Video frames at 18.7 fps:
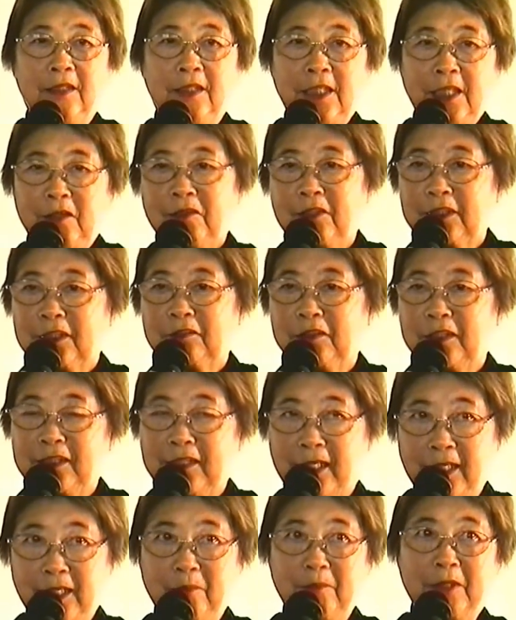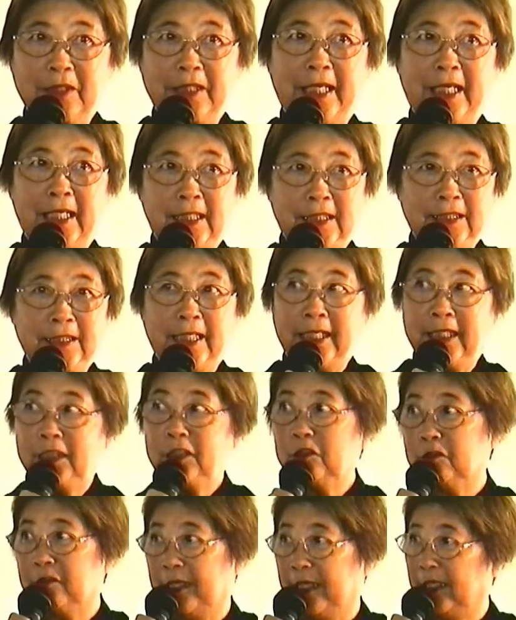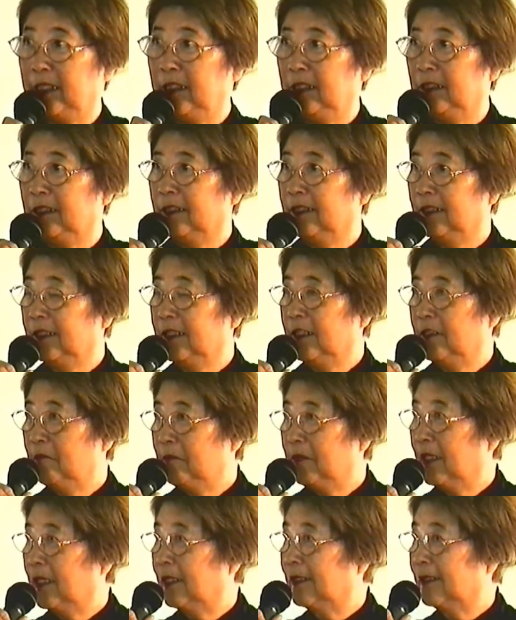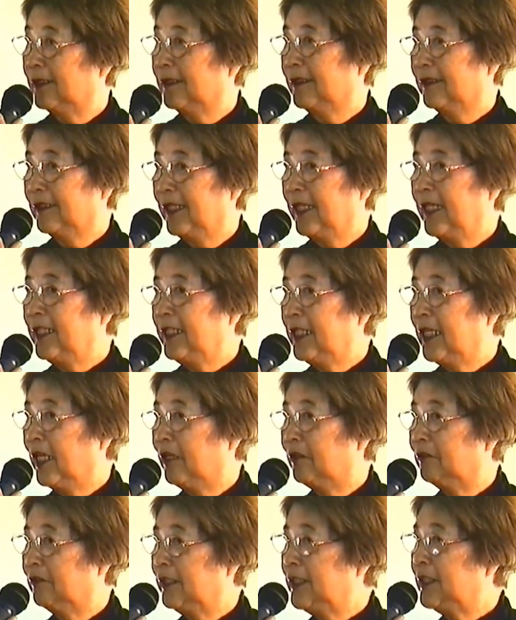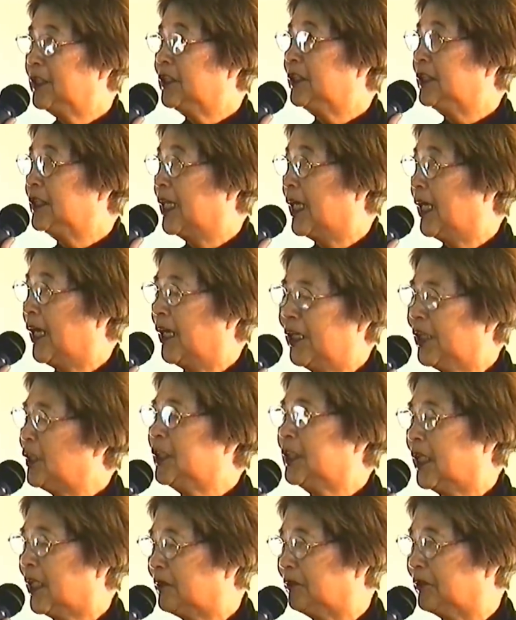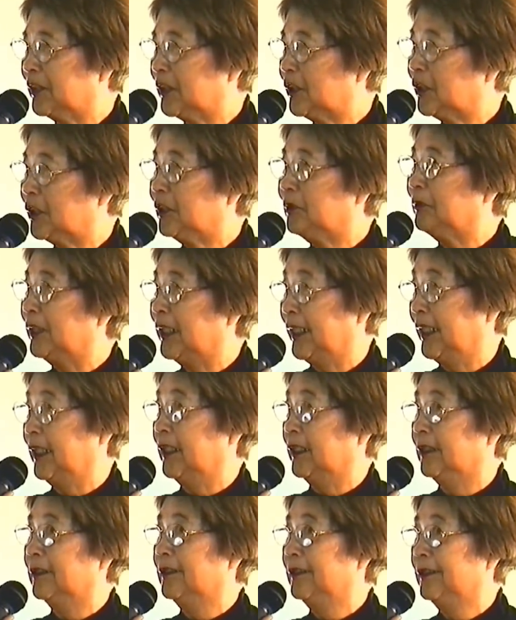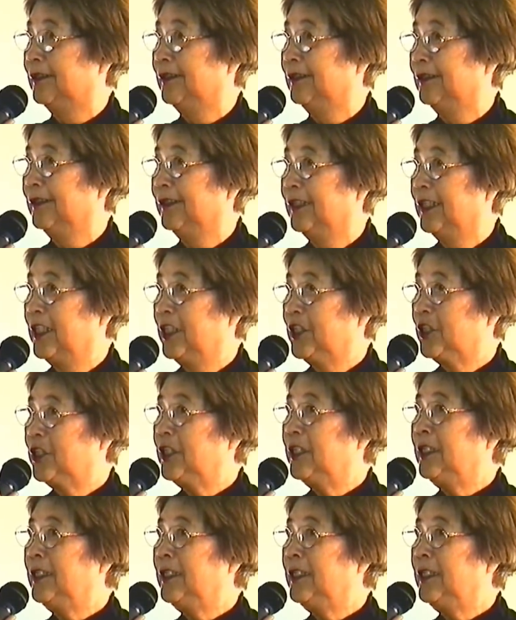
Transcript: He was a retirement age anyway, but anyhow, his job, her job was terminated. She